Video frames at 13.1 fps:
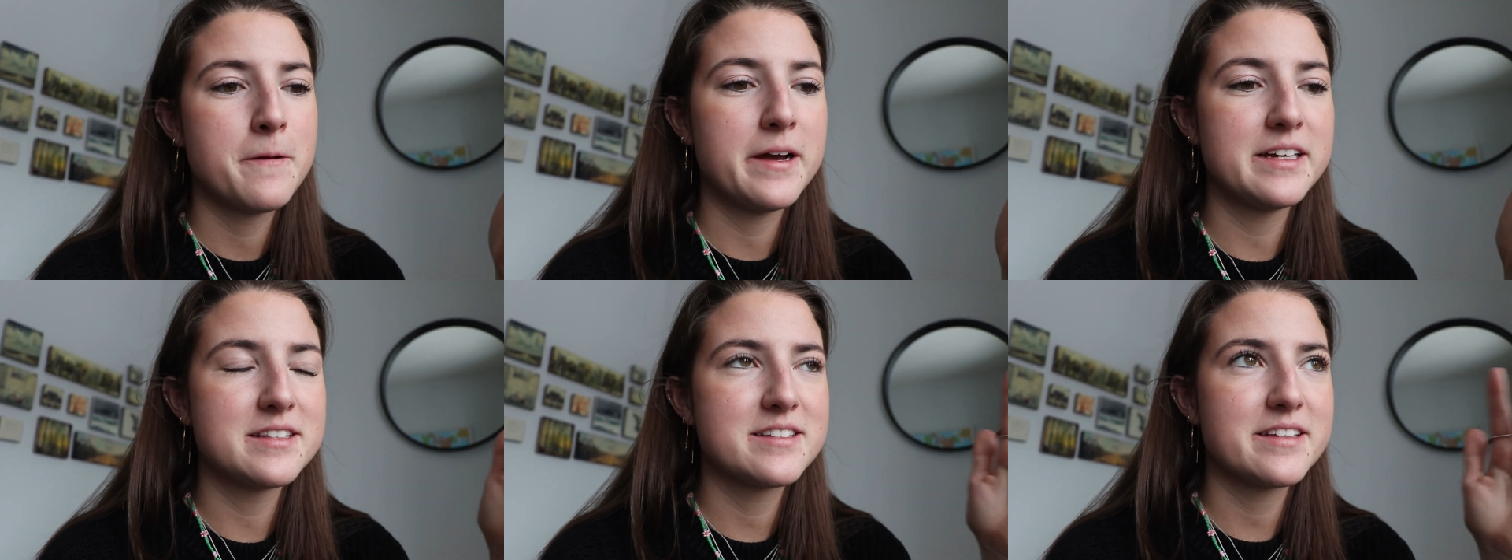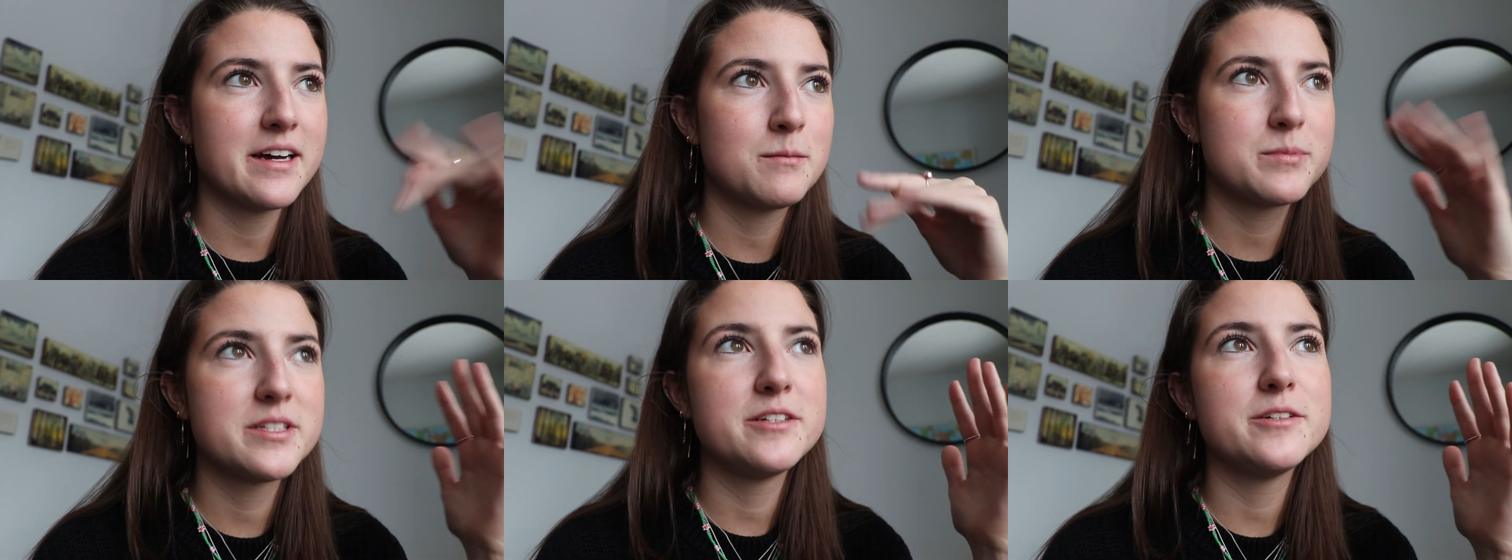It's
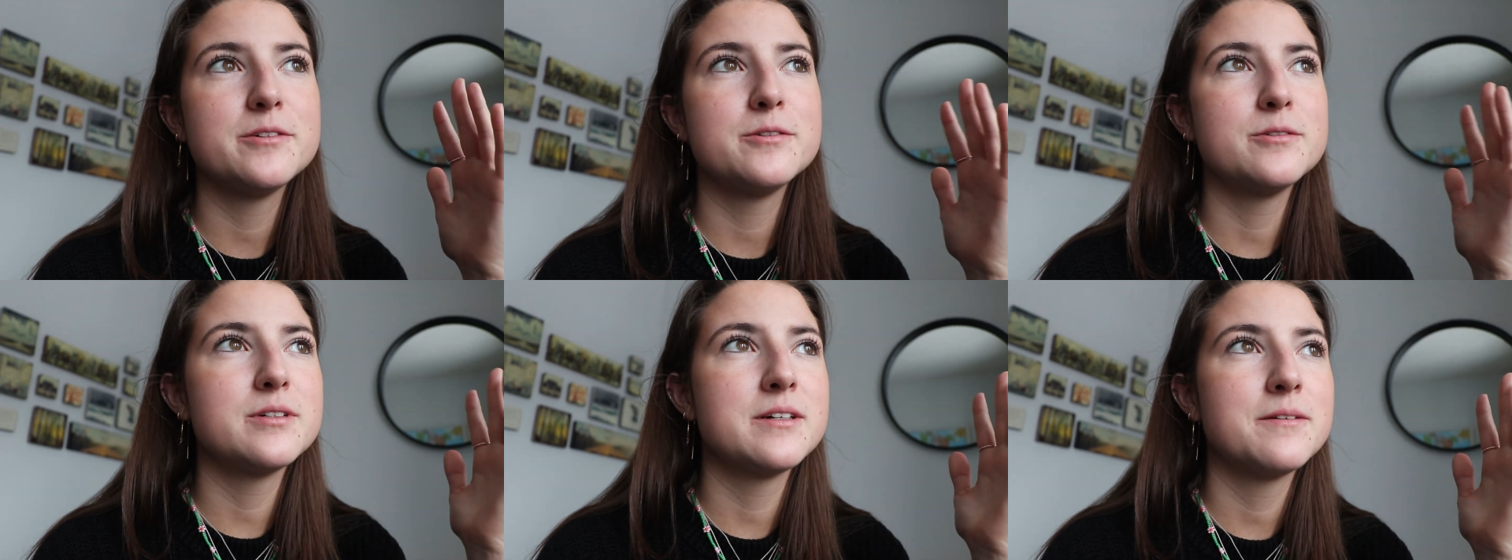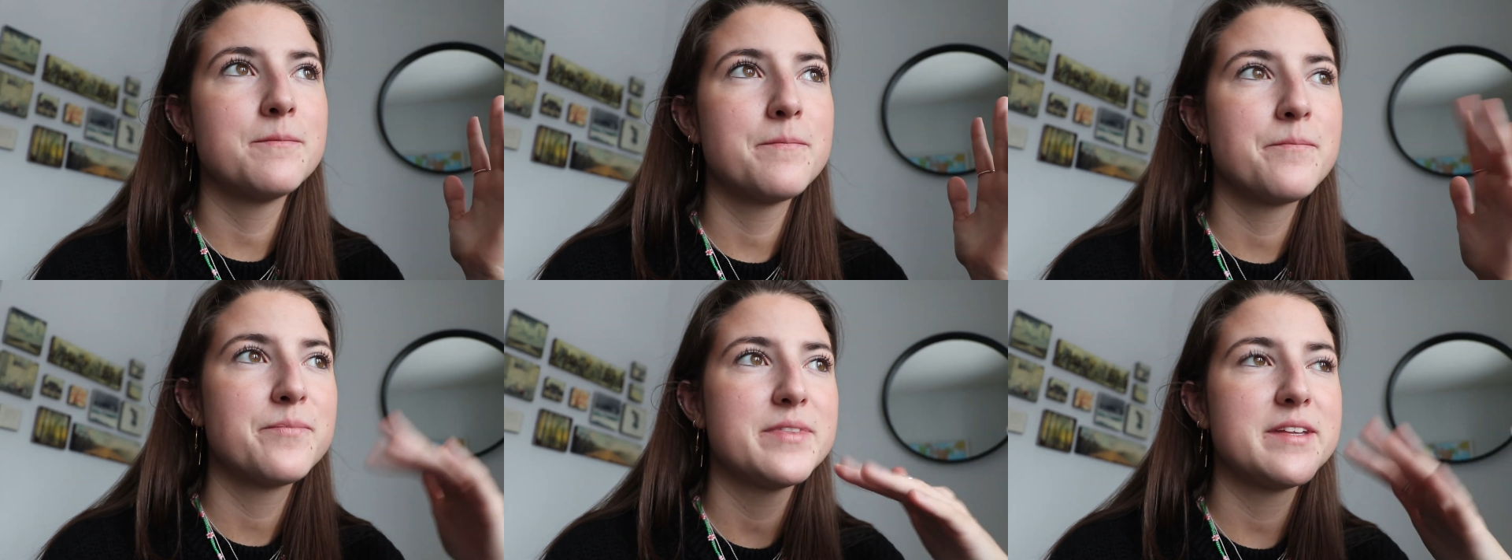up to
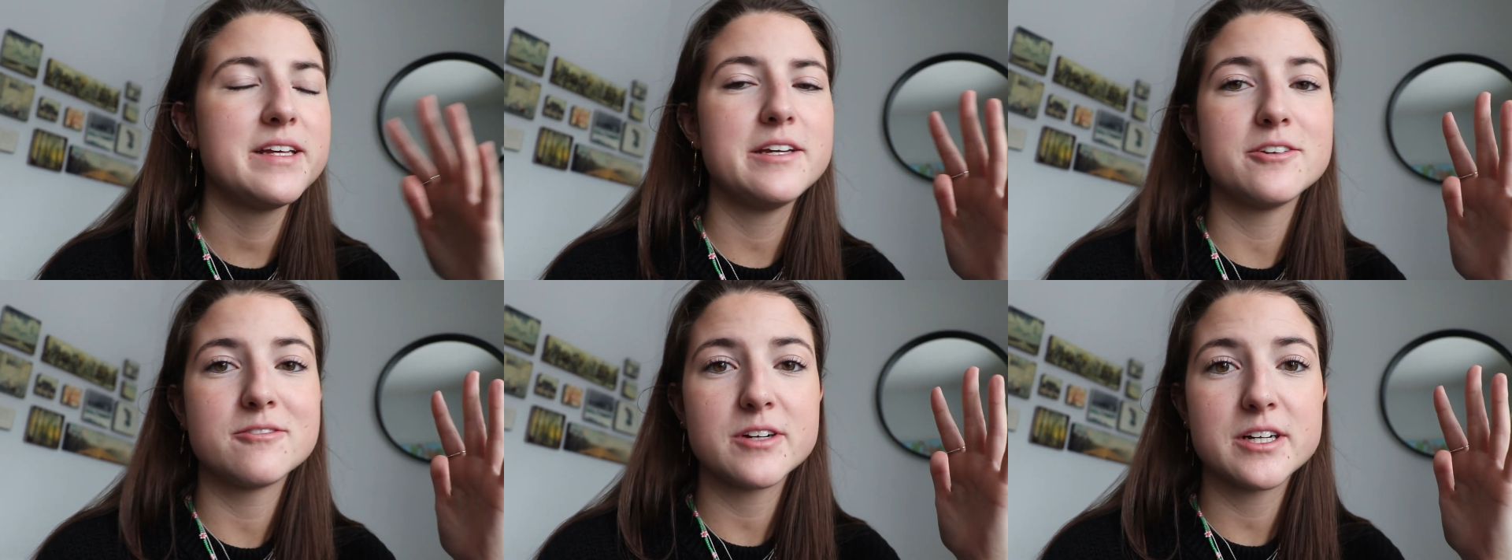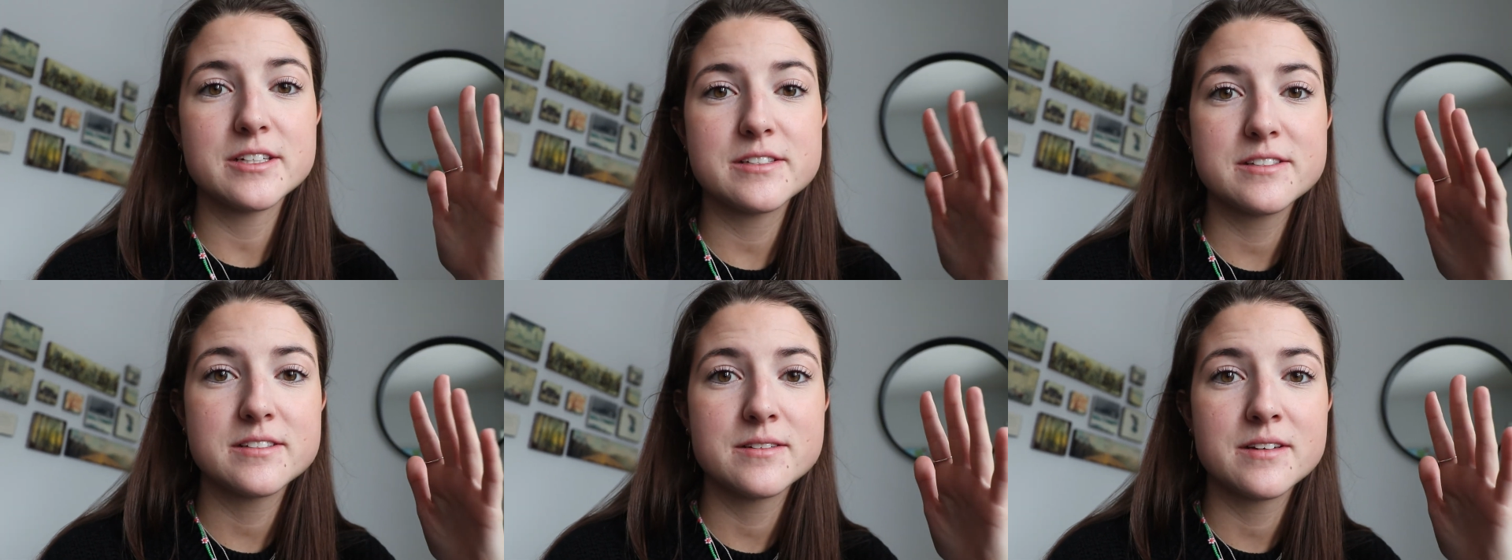the
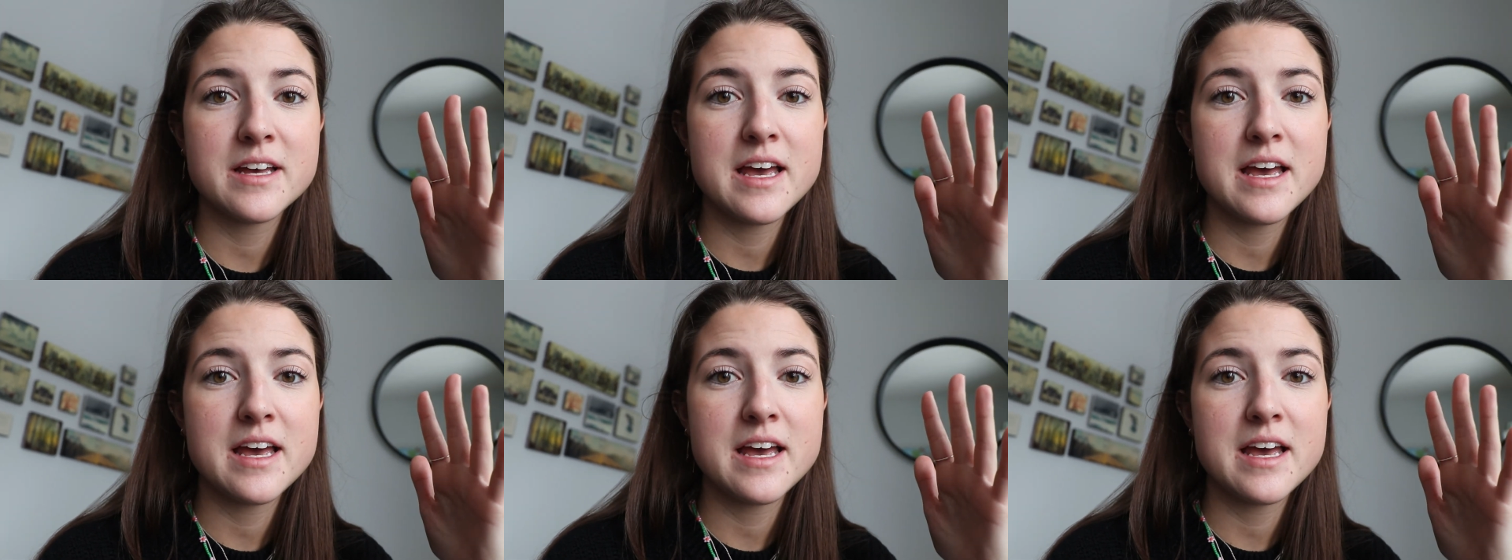universe,